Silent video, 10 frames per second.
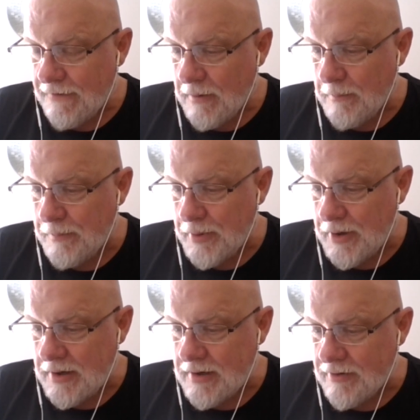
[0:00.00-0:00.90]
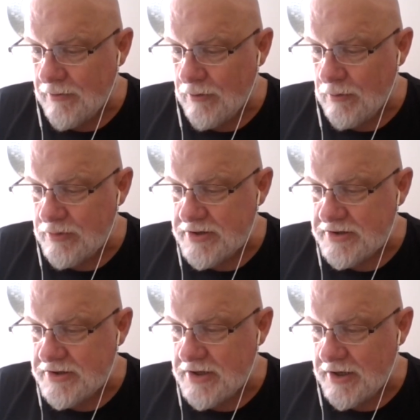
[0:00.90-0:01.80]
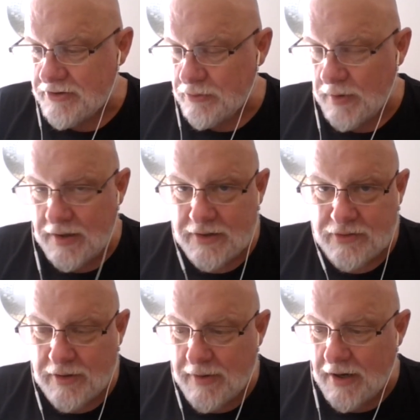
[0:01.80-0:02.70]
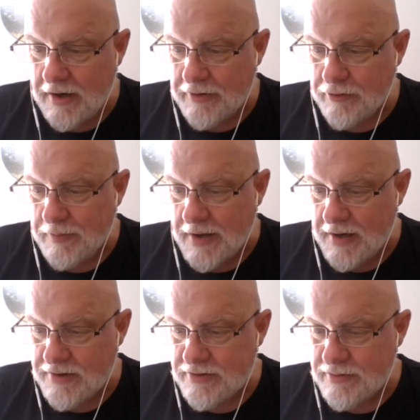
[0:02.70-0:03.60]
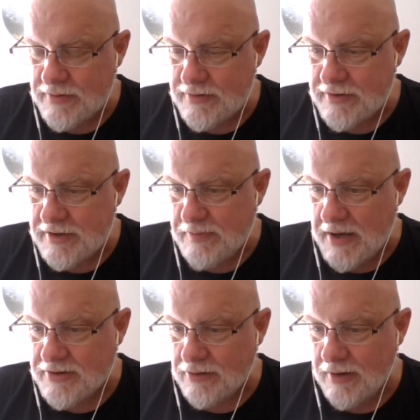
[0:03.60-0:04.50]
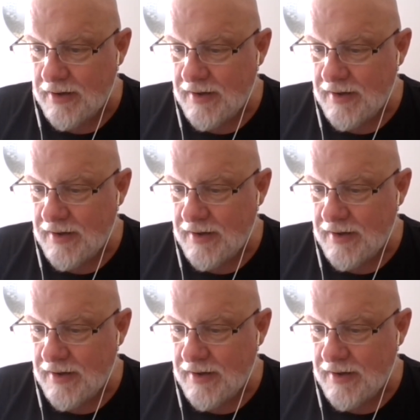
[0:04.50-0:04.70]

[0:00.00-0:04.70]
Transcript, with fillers: book. It was just written. It's only about 100 pages. It was a special